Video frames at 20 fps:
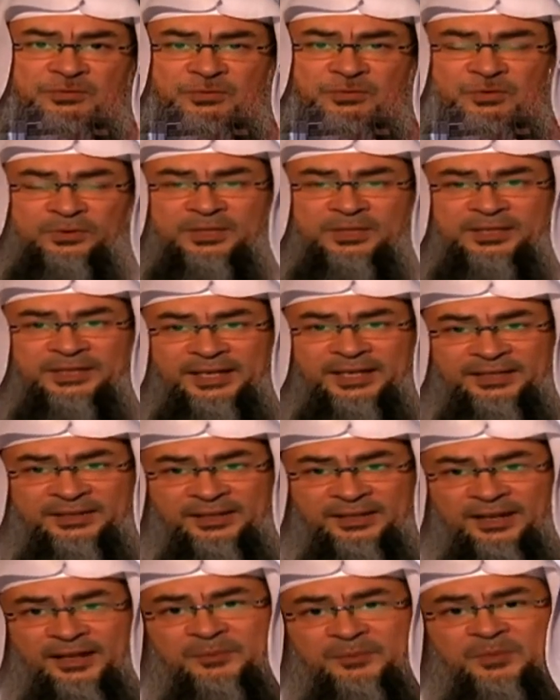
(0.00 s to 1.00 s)
for the
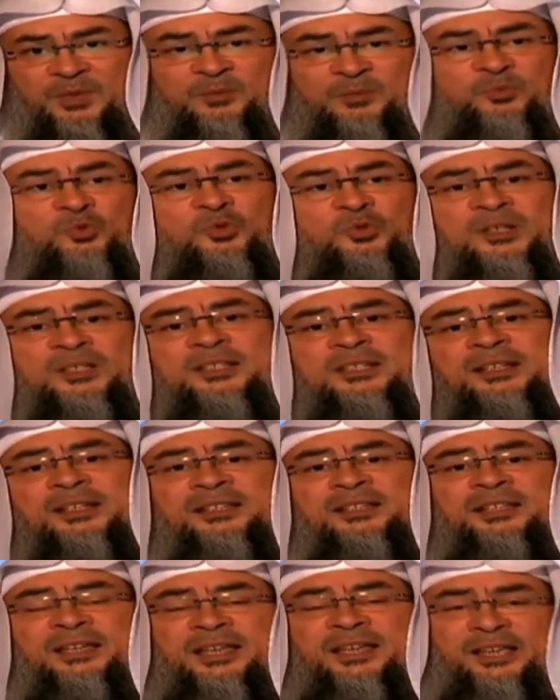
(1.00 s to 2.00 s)
daytime, the moon is an
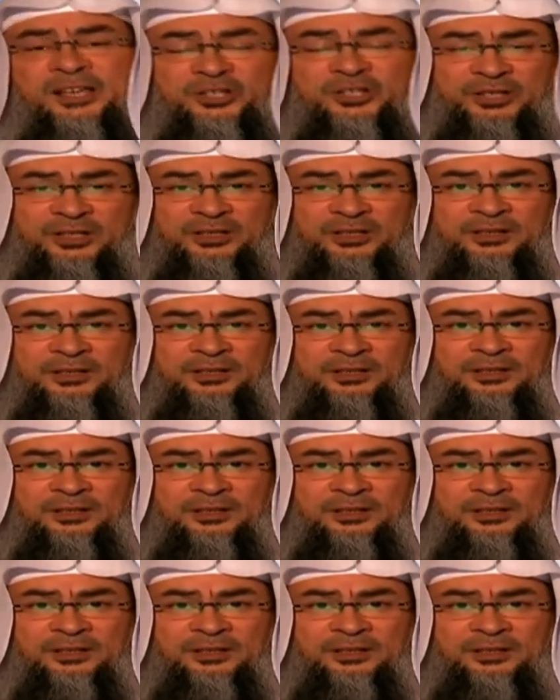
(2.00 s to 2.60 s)
indication